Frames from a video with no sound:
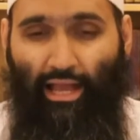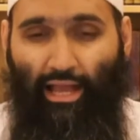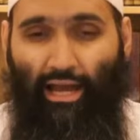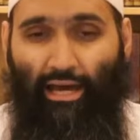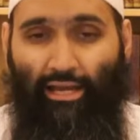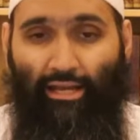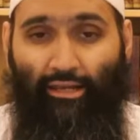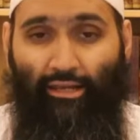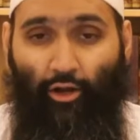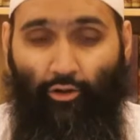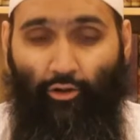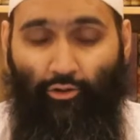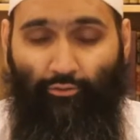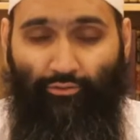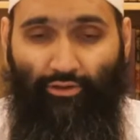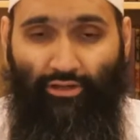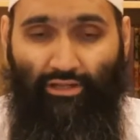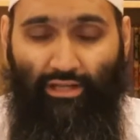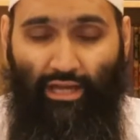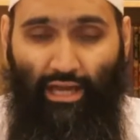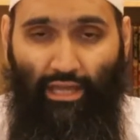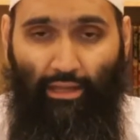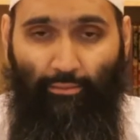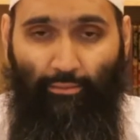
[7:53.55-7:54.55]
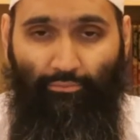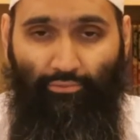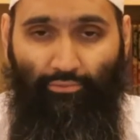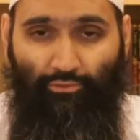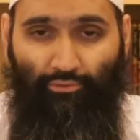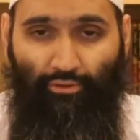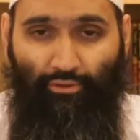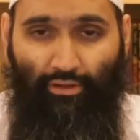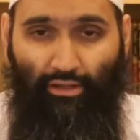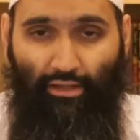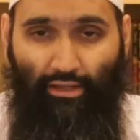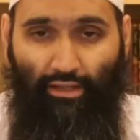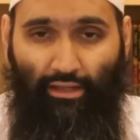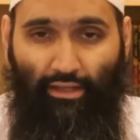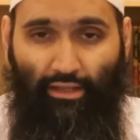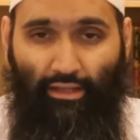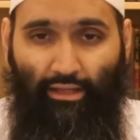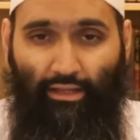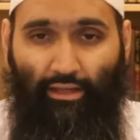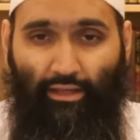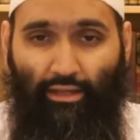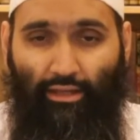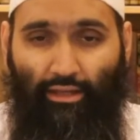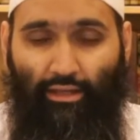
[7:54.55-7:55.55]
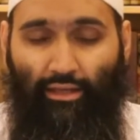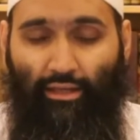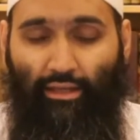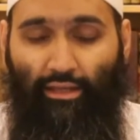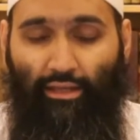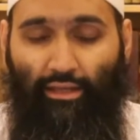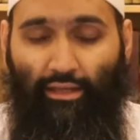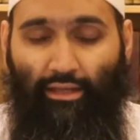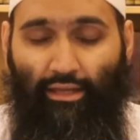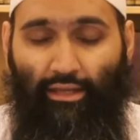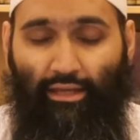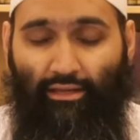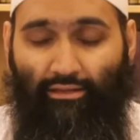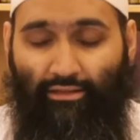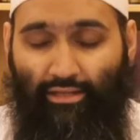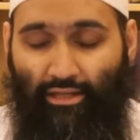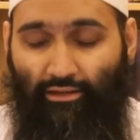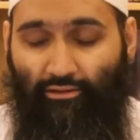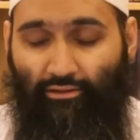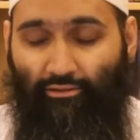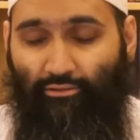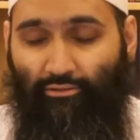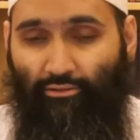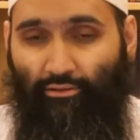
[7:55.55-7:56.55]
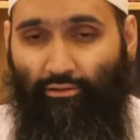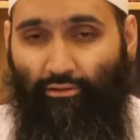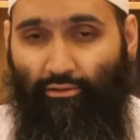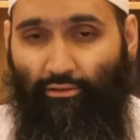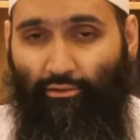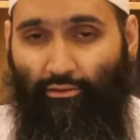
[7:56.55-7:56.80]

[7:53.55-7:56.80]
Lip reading: and a lot of the times it is